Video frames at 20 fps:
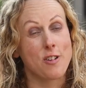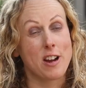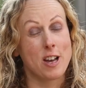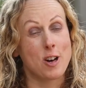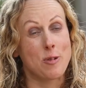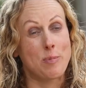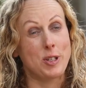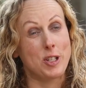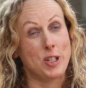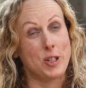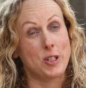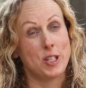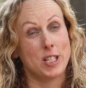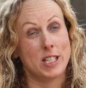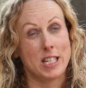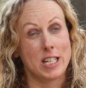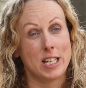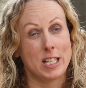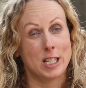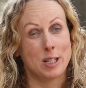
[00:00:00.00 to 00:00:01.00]
great
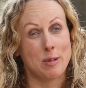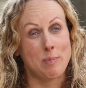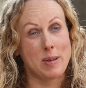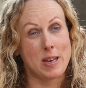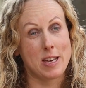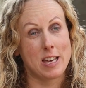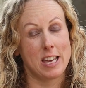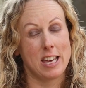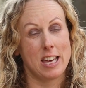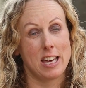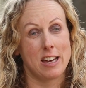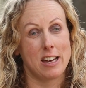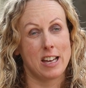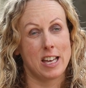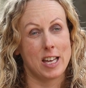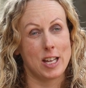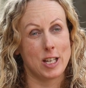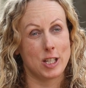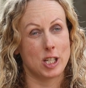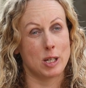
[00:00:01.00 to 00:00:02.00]
opportunity to be here
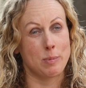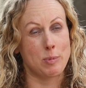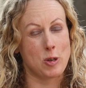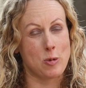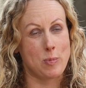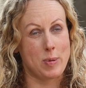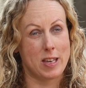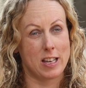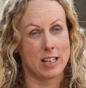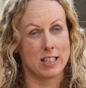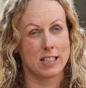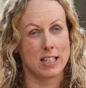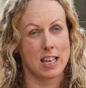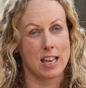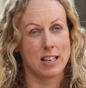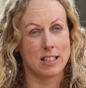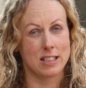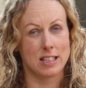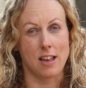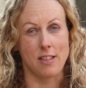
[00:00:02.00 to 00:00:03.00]
at
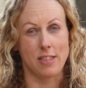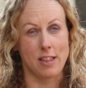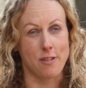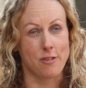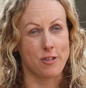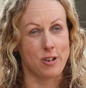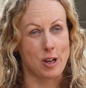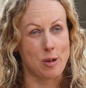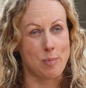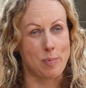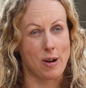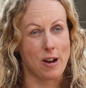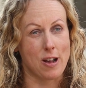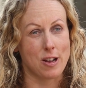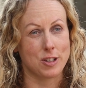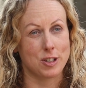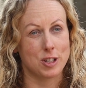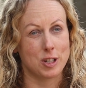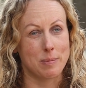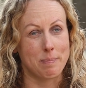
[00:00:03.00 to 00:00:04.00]
WPSA South Africa
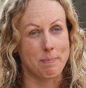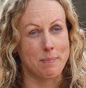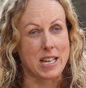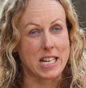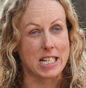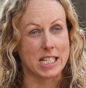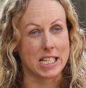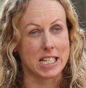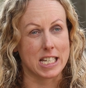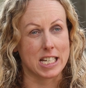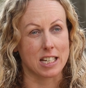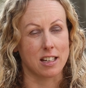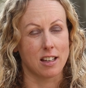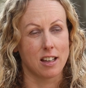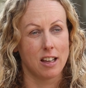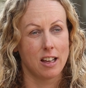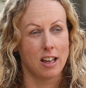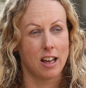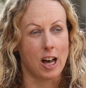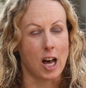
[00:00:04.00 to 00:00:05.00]
branch meeting.
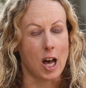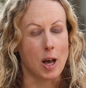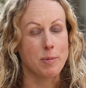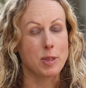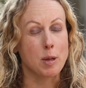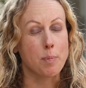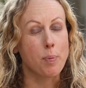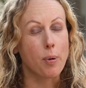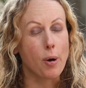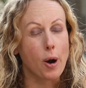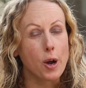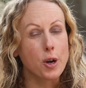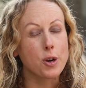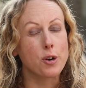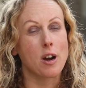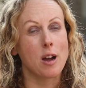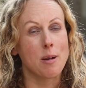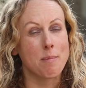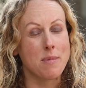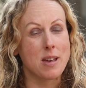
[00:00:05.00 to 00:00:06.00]
The
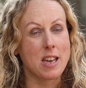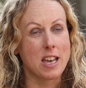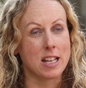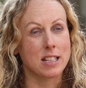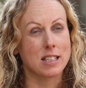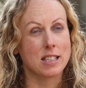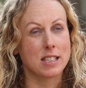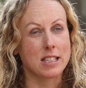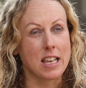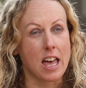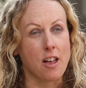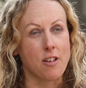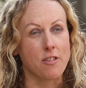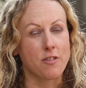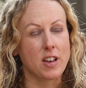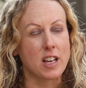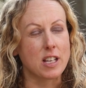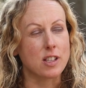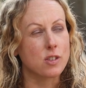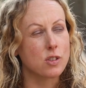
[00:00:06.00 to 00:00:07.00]
program
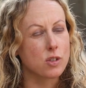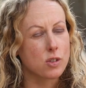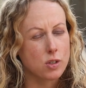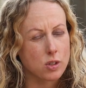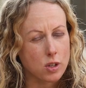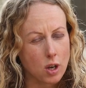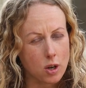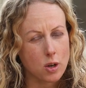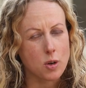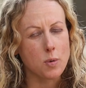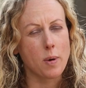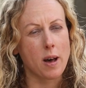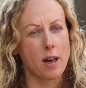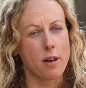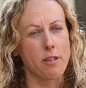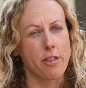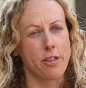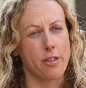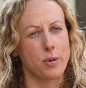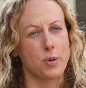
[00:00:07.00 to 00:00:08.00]
itself is so
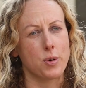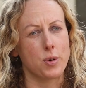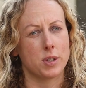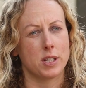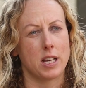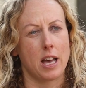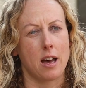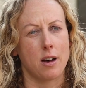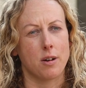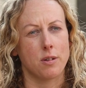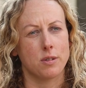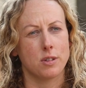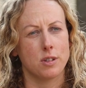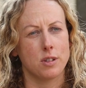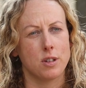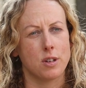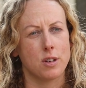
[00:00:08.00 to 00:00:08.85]
well thought out.